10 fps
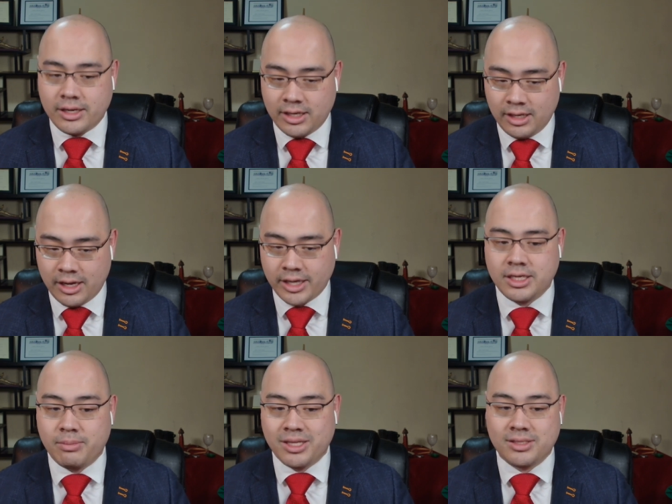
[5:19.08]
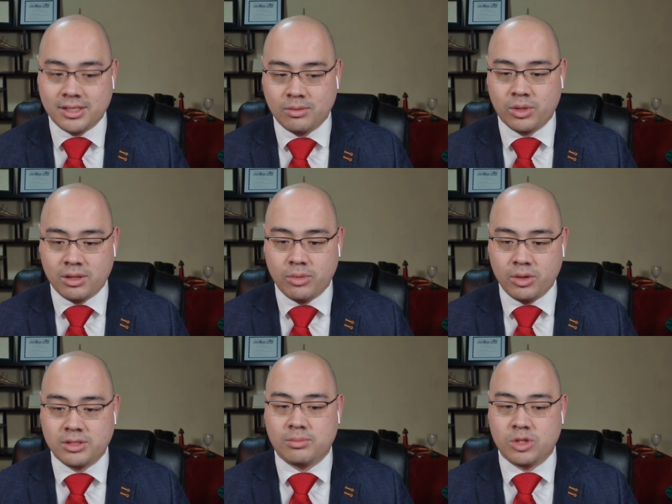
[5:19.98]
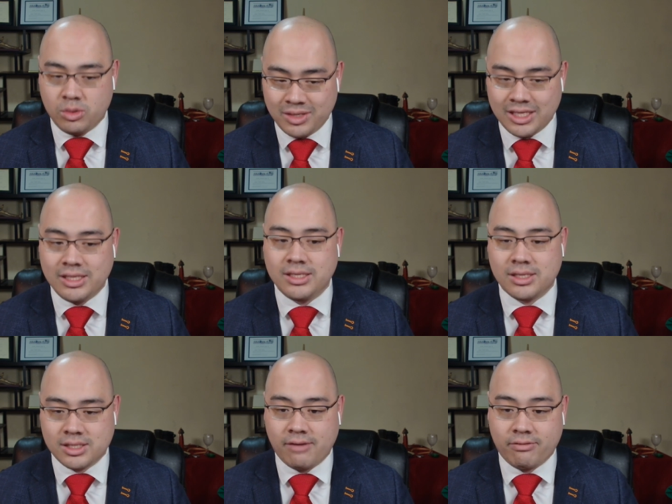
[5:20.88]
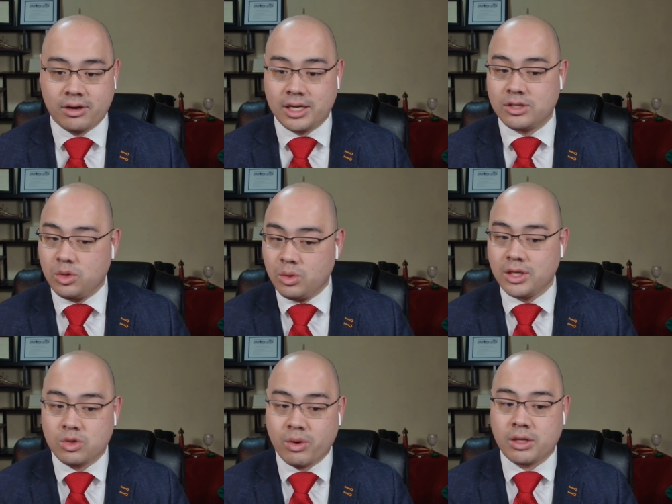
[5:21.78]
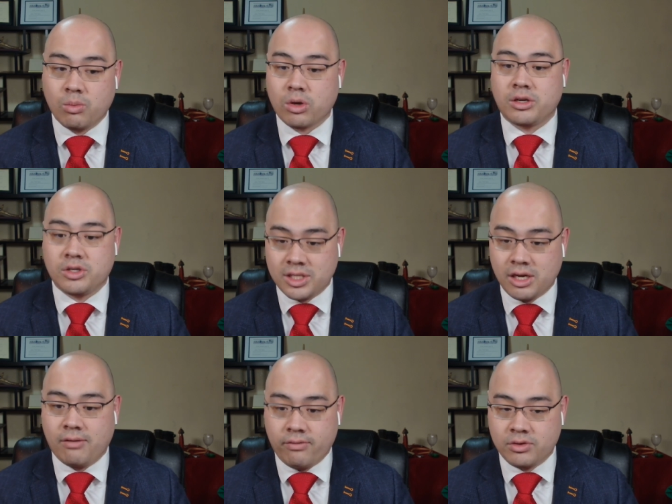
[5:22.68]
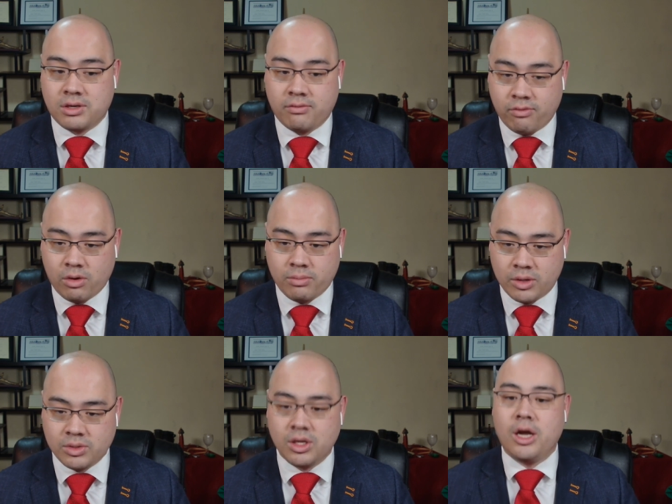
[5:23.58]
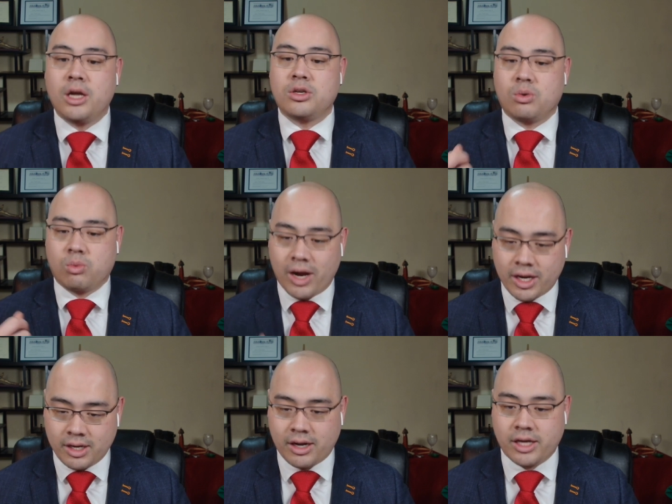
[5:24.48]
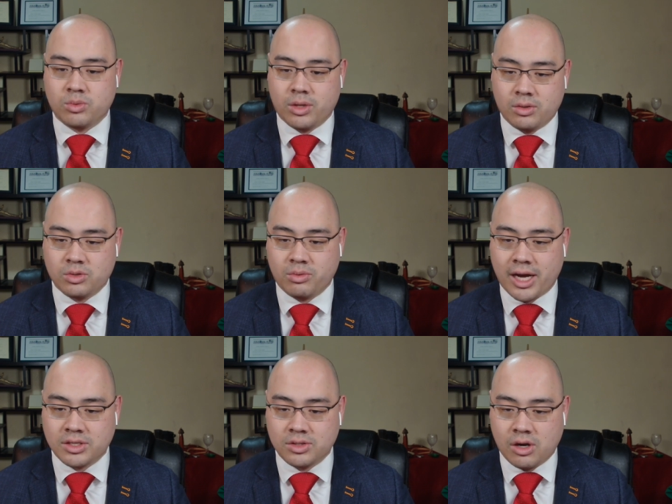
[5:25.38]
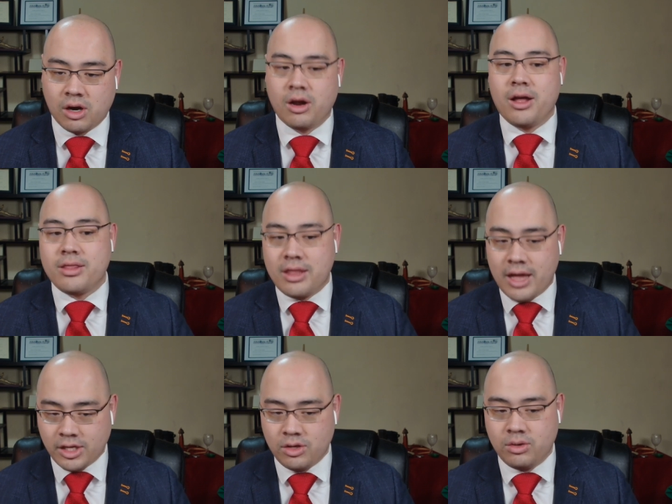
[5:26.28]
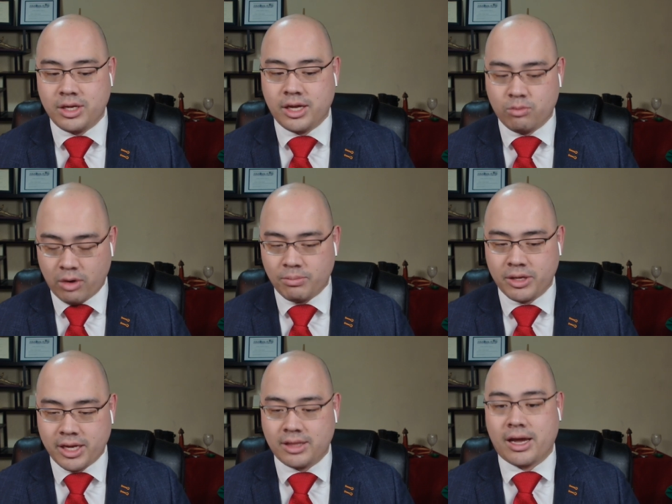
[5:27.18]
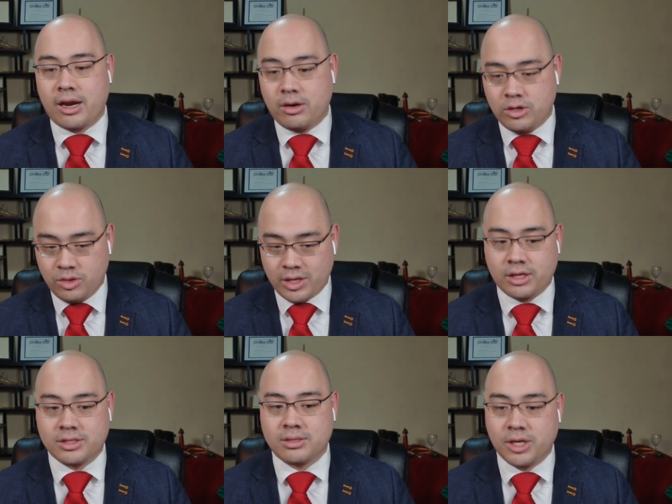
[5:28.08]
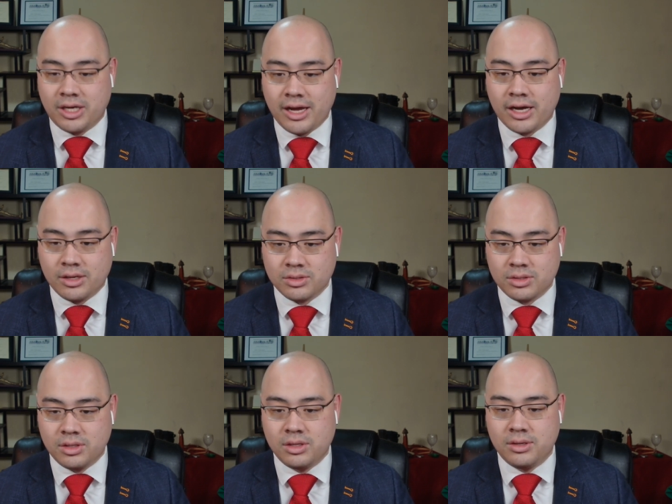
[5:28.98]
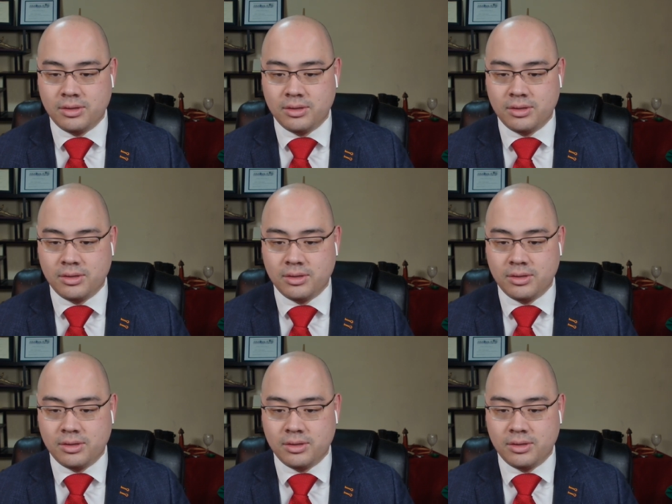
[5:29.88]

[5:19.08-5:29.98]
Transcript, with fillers: an enlightenment system within Buddhism to ease the suffering, because you can directly work on yourself first and foremost to recognize what those reactions are. Then you can replicate that and do that on somebody else.